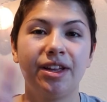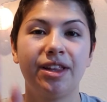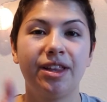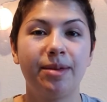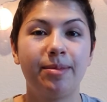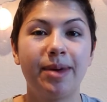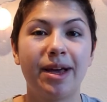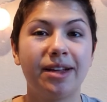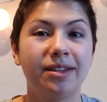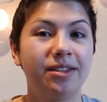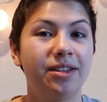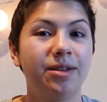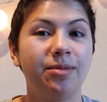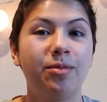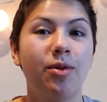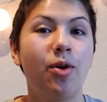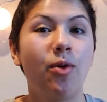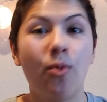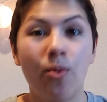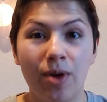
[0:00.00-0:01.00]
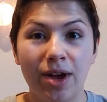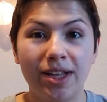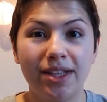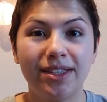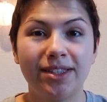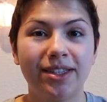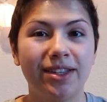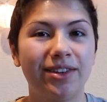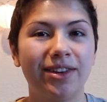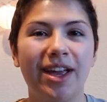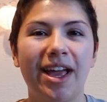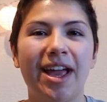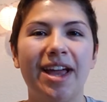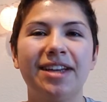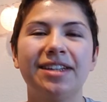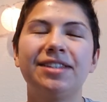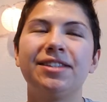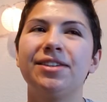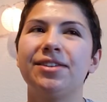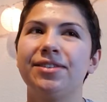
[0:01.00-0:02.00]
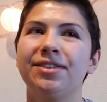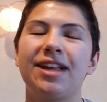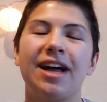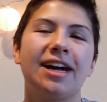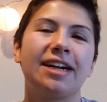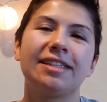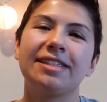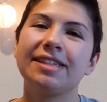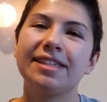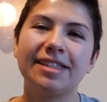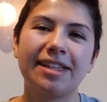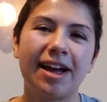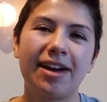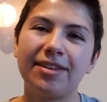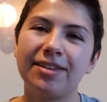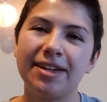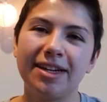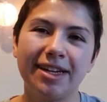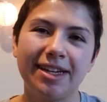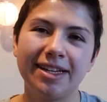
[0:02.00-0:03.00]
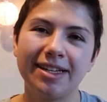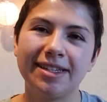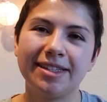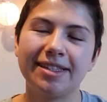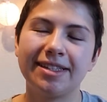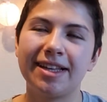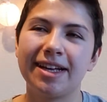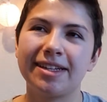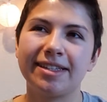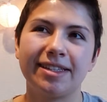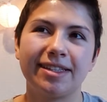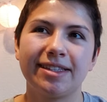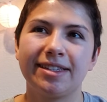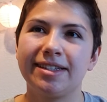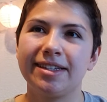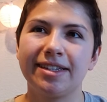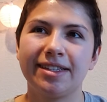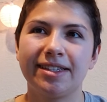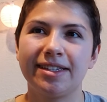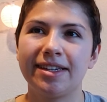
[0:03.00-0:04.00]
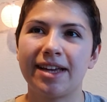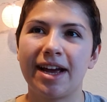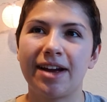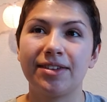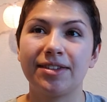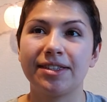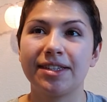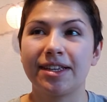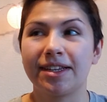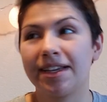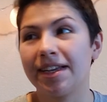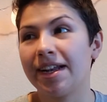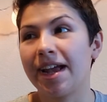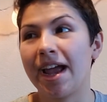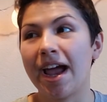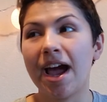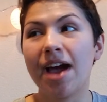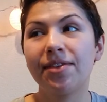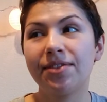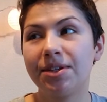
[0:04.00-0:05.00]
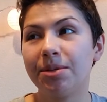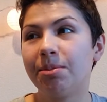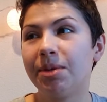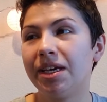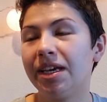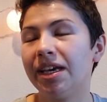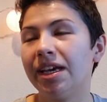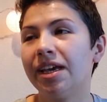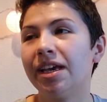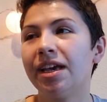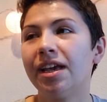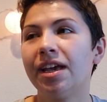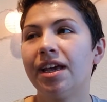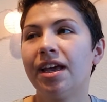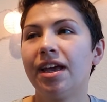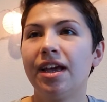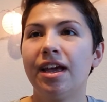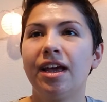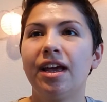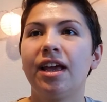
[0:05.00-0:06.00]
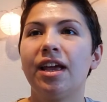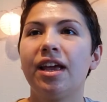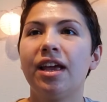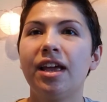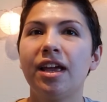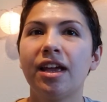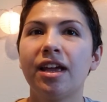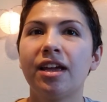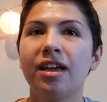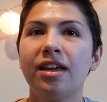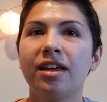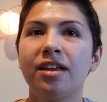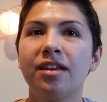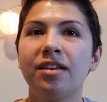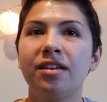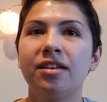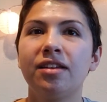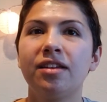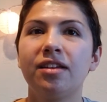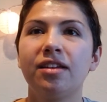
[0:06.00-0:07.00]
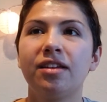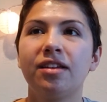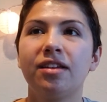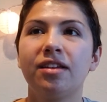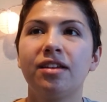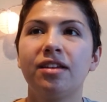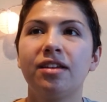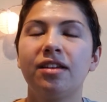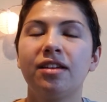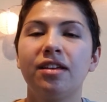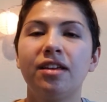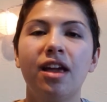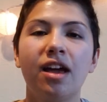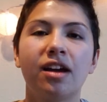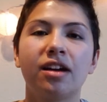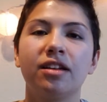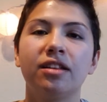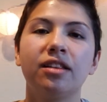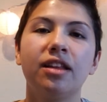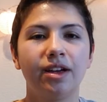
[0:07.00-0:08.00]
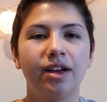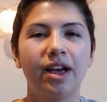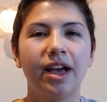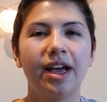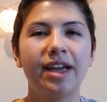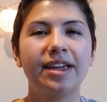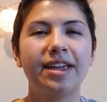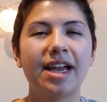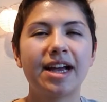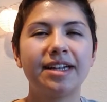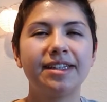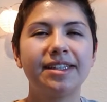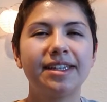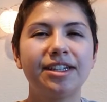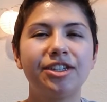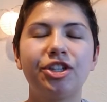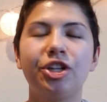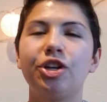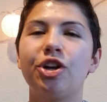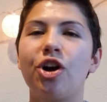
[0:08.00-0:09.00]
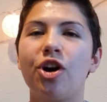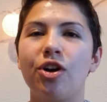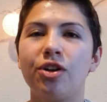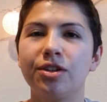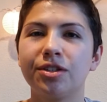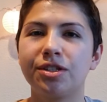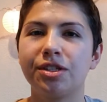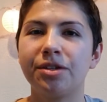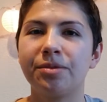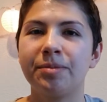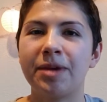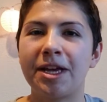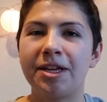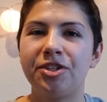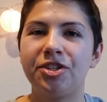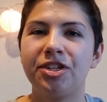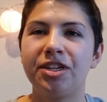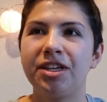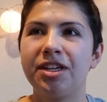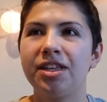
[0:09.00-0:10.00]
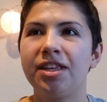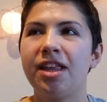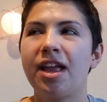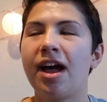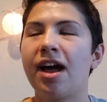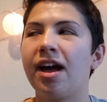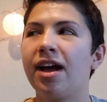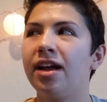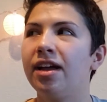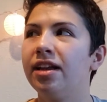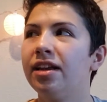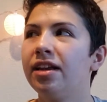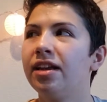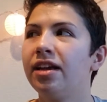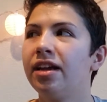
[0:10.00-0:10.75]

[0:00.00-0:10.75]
the bathtub once, okay? So that's just how it is. That's just how it's gonna have to be. And yeah, I guess I should also mention that